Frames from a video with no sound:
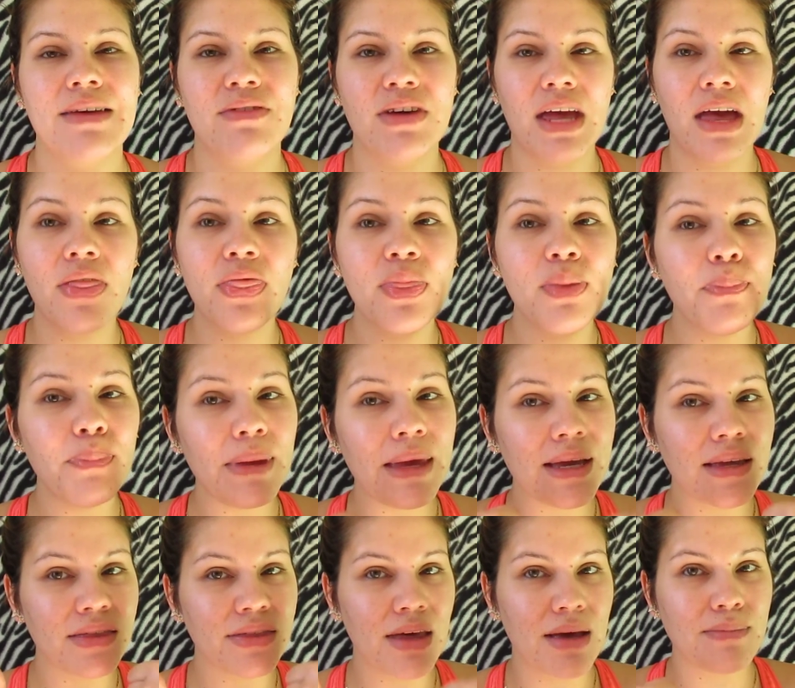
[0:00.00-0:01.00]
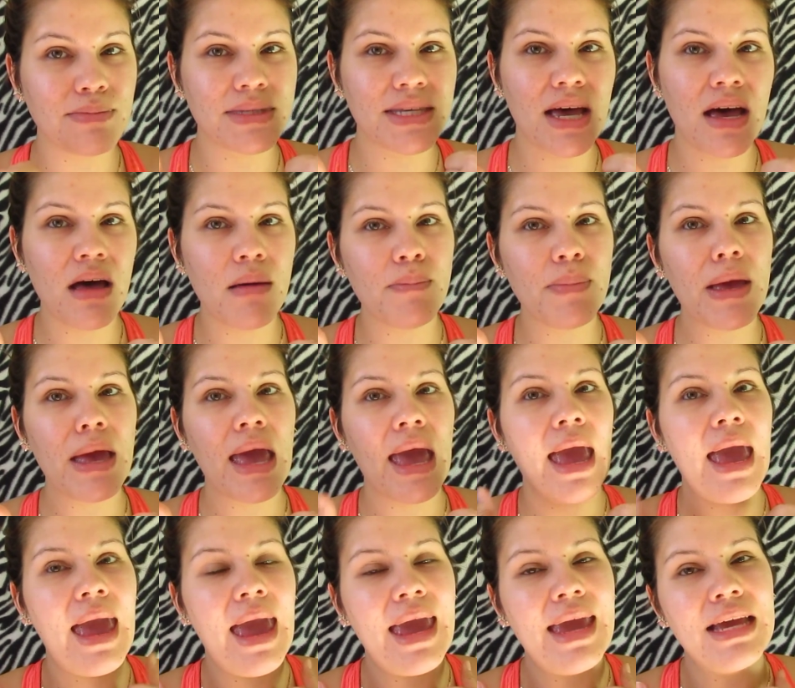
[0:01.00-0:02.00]
it a big thumbs up
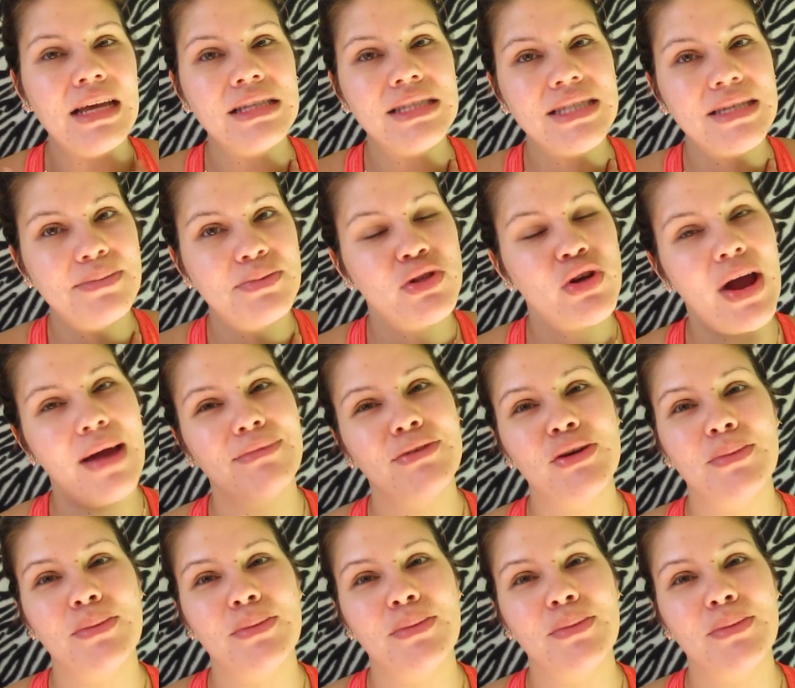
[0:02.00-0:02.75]
and subscribe